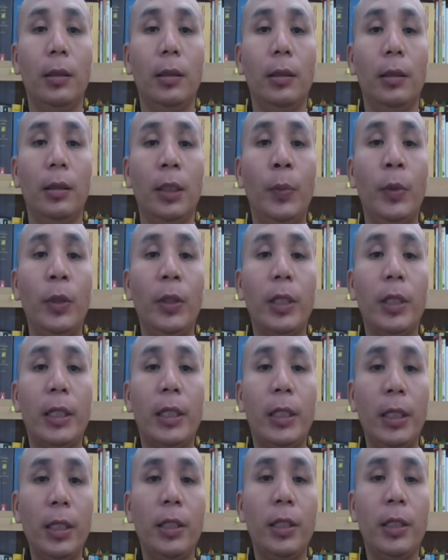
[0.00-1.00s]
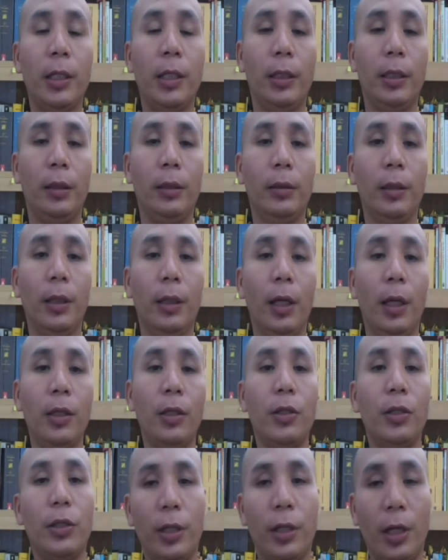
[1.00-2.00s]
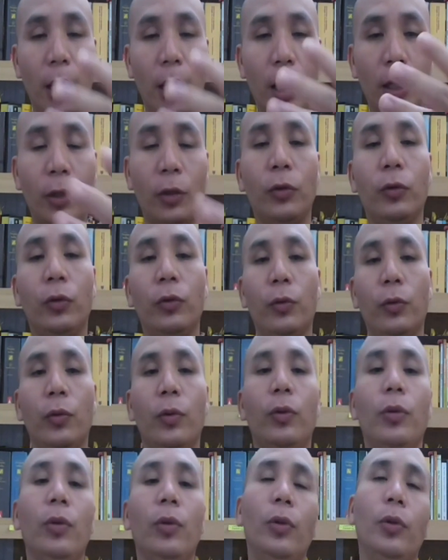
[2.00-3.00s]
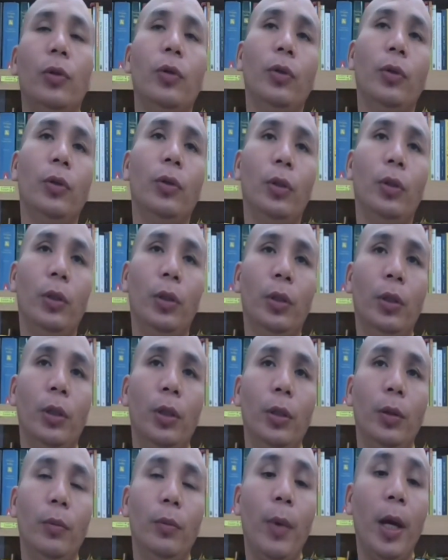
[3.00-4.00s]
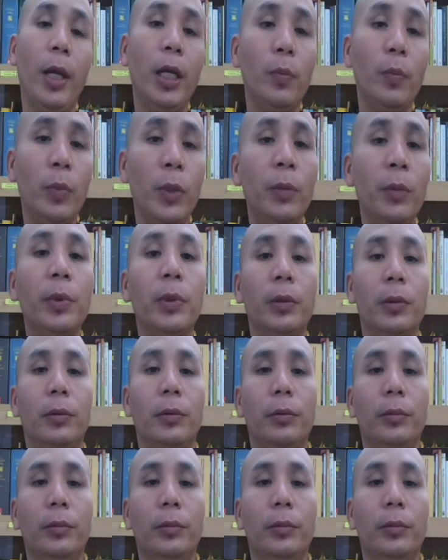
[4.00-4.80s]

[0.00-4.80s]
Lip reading: the Buddha teaching and share to many people.